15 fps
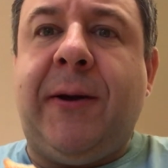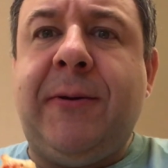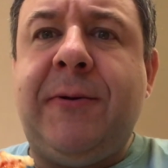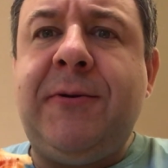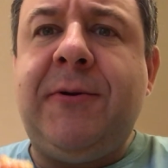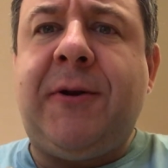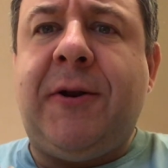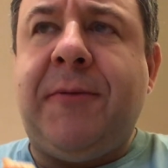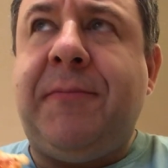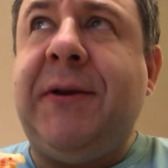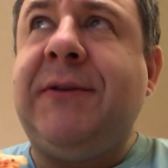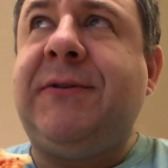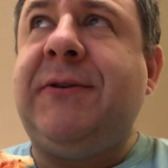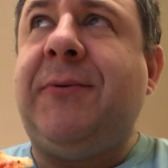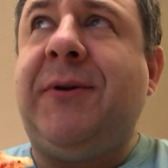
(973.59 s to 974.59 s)
An onion on a
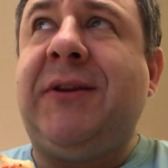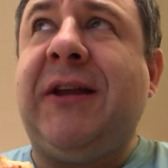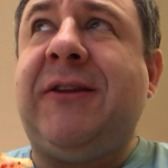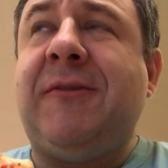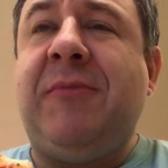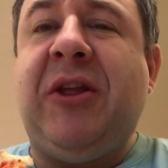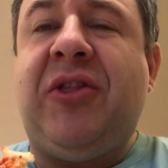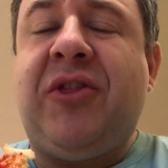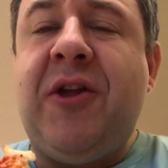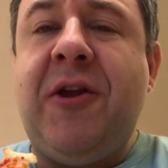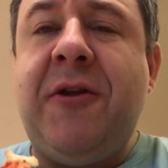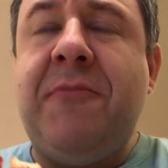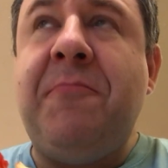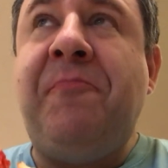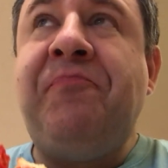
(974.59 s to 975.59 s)
pizza. You want that to be
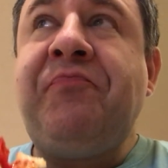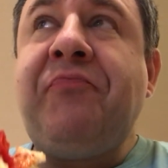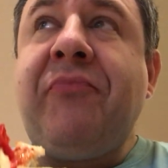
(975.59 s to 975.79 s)
thin.